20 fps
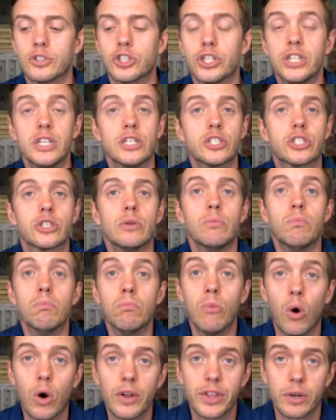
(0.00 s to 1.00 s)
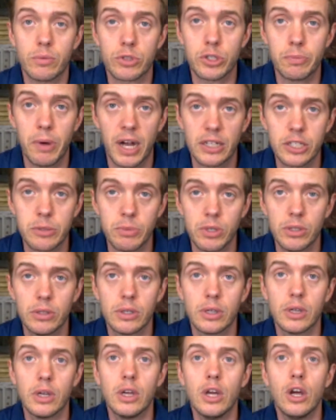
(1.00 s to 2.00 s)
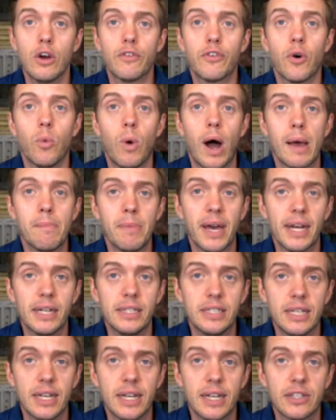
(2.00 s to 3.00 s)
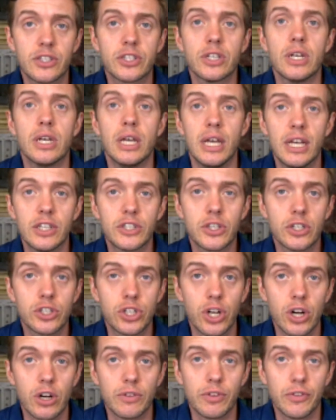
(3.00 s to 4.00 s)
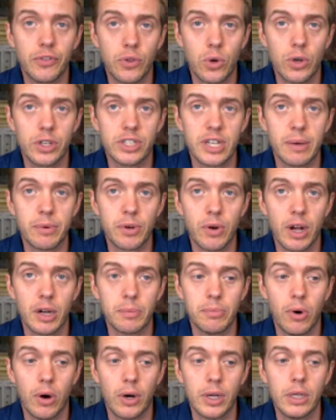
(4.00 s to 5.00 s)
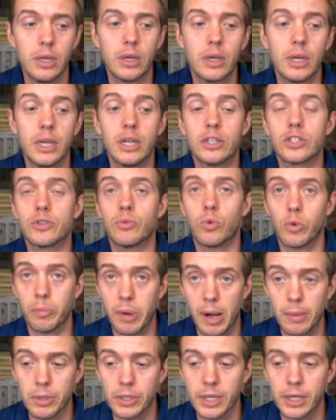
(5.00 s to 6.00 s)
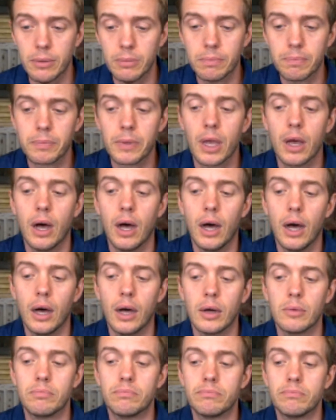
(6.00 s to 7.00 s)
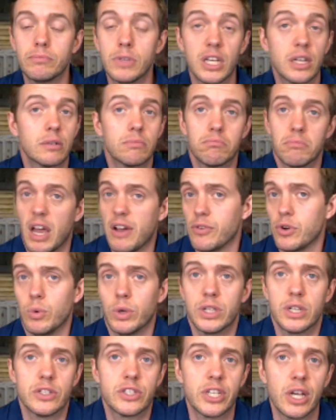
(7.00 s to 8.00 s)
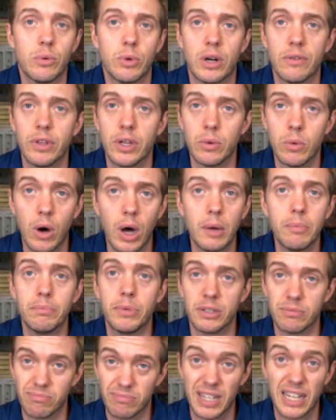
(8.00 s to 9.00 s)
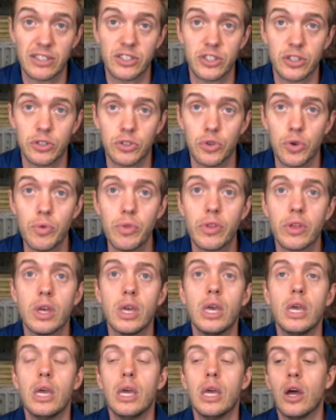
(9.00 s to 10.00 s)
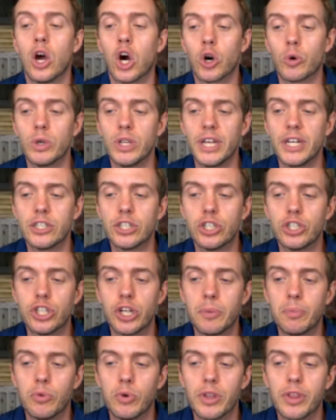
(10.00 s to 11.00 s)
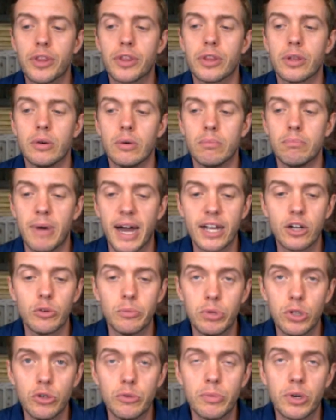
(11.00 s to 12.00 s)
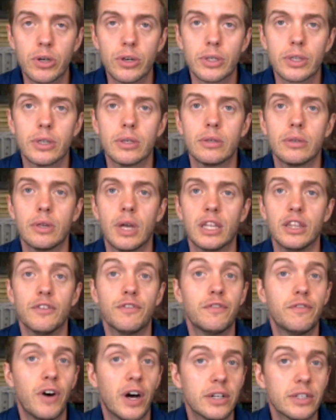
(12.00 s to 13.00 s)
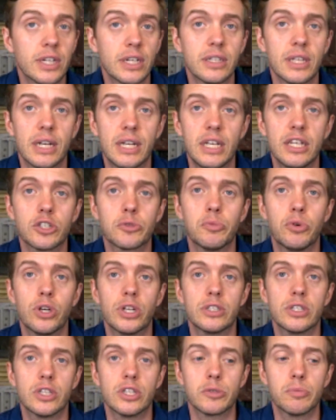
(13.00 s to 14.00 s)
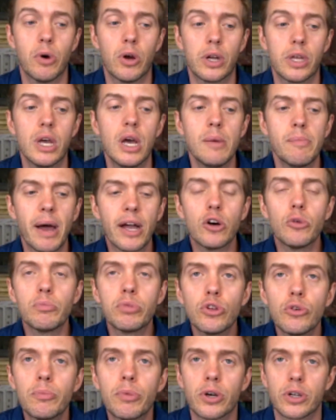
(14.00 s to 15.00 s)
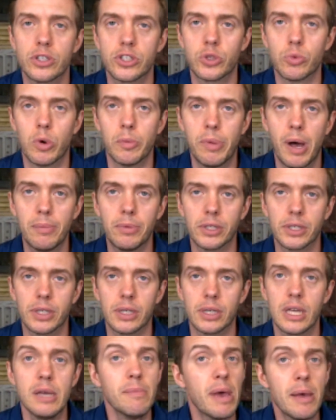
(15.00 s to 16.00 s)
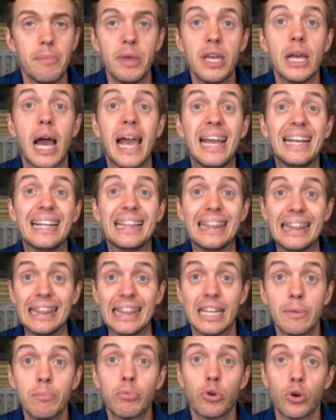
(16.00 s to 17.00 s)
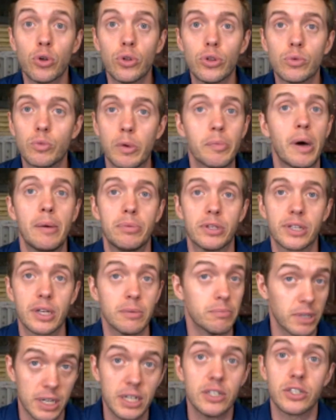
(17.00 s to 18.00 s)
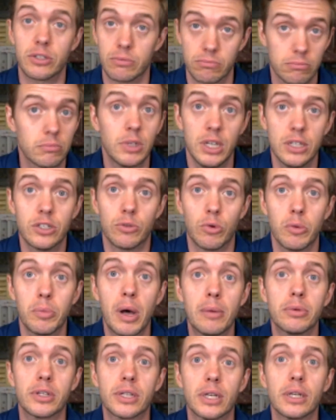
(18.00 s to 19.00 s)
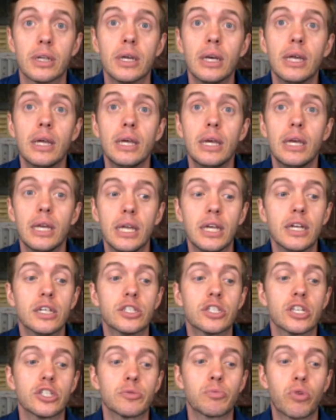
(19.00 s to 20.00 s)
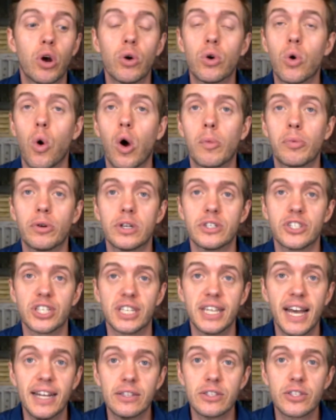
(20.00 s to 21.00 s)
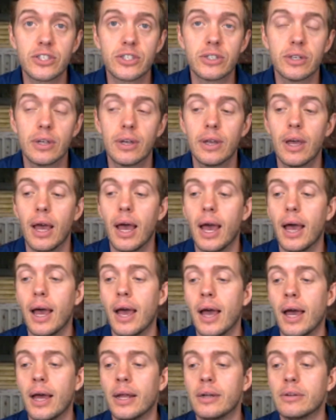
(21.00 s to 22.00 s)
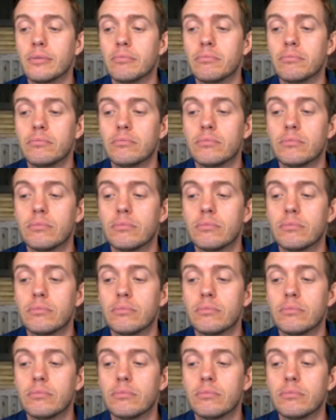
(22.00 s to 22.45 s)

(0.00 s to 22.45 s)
She is more than responsible for why Manny Diaz is the chair of the Florida Democratic Party. He is a Republican. Everyone can say whatever they want, but that's the truth. Her relationship with Michael Bloomberg and the funding that he has put into this party. Michael Bloomberg is a Republican. He may be a liberal Republican, but he's a Republican. He is as pro-corporate as it gets, and